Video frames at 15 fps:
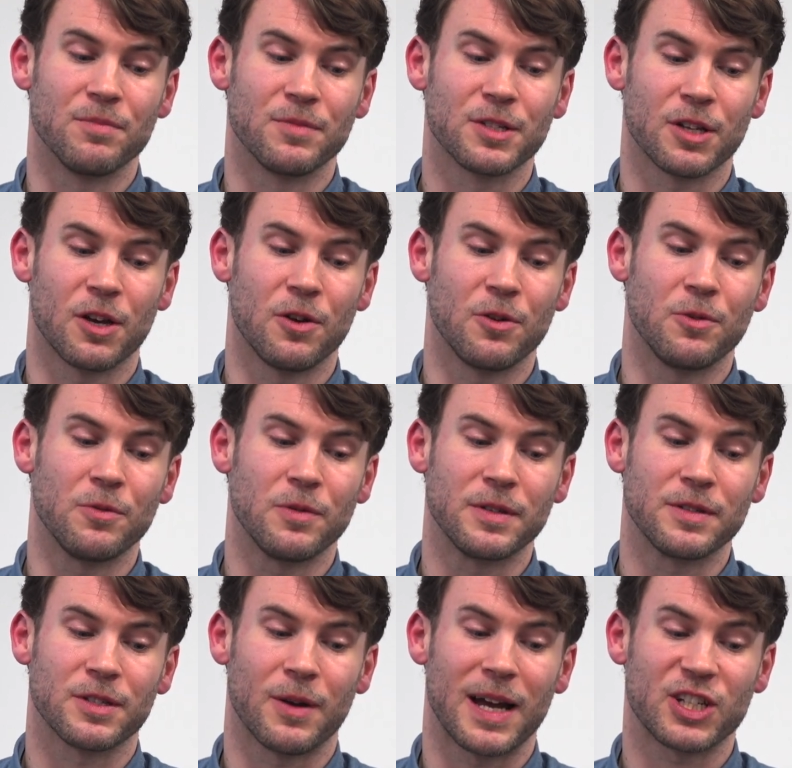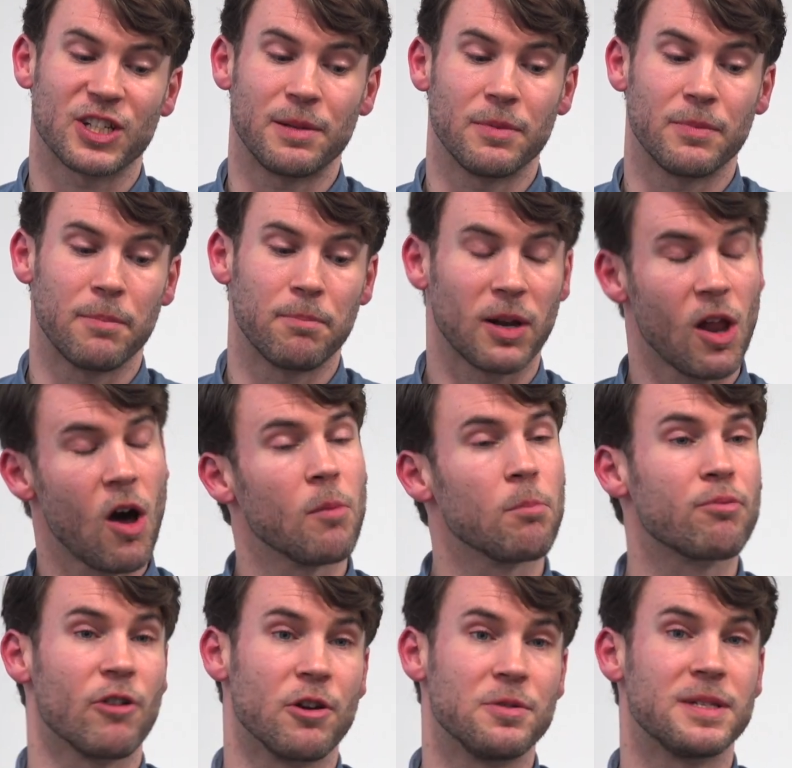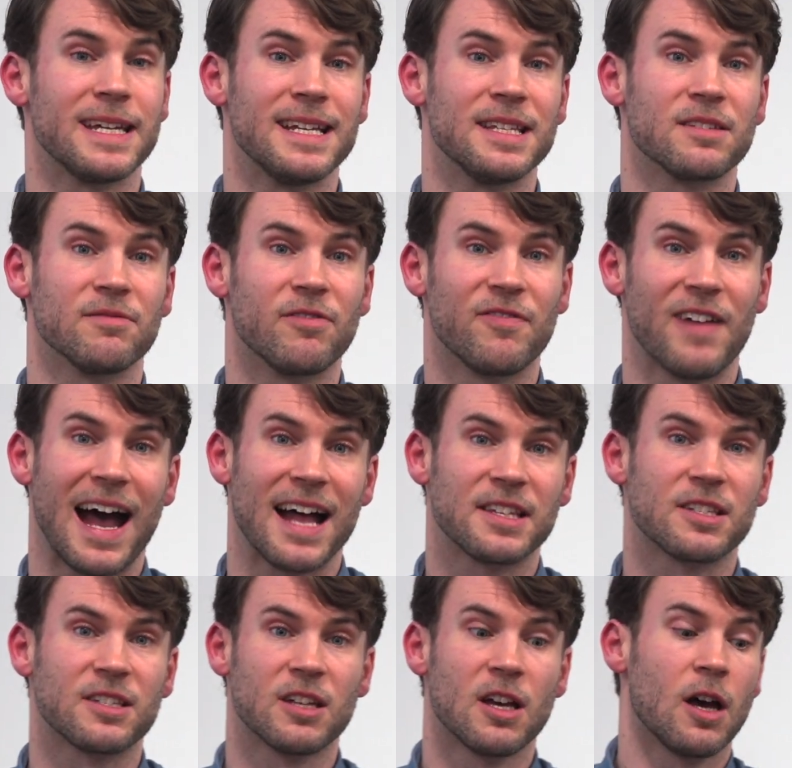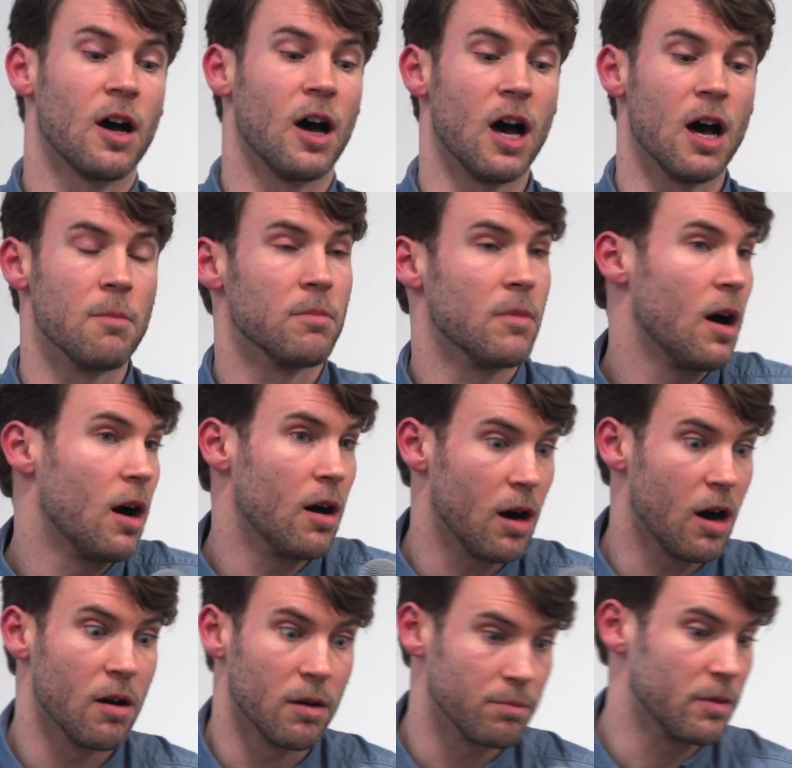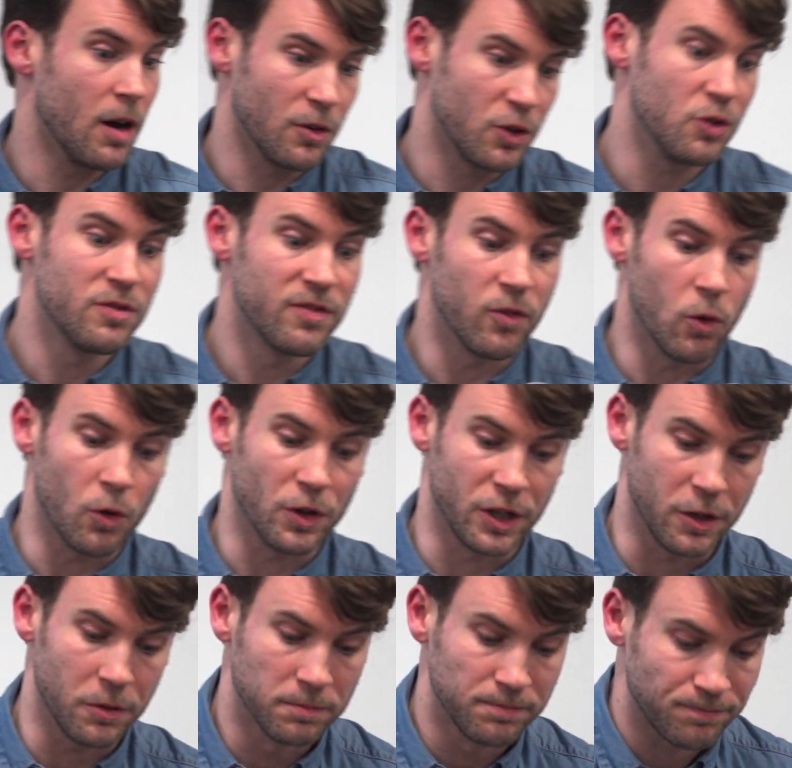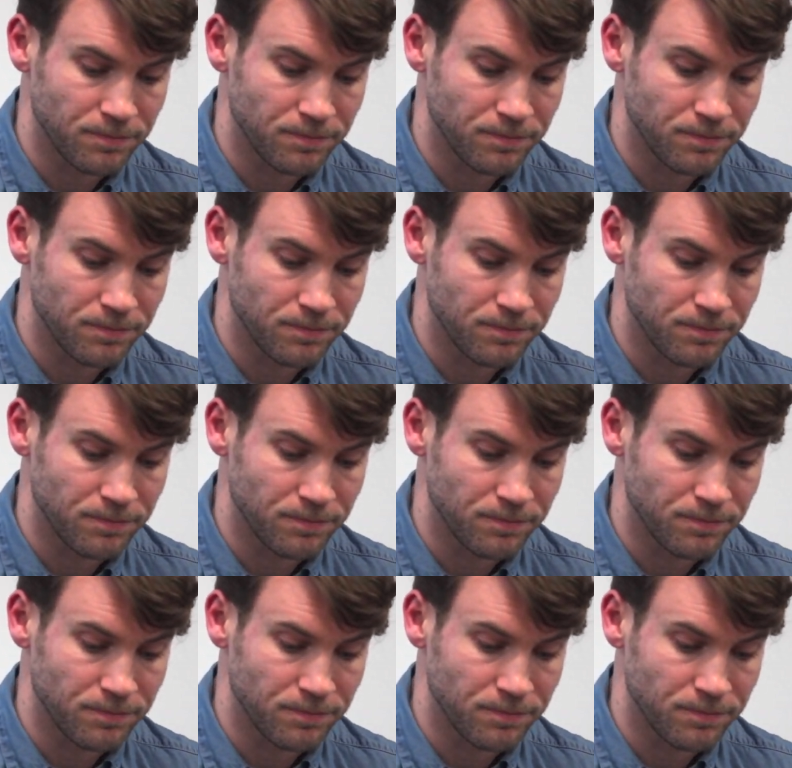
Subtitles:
So actually plant proteins and fats are good for you.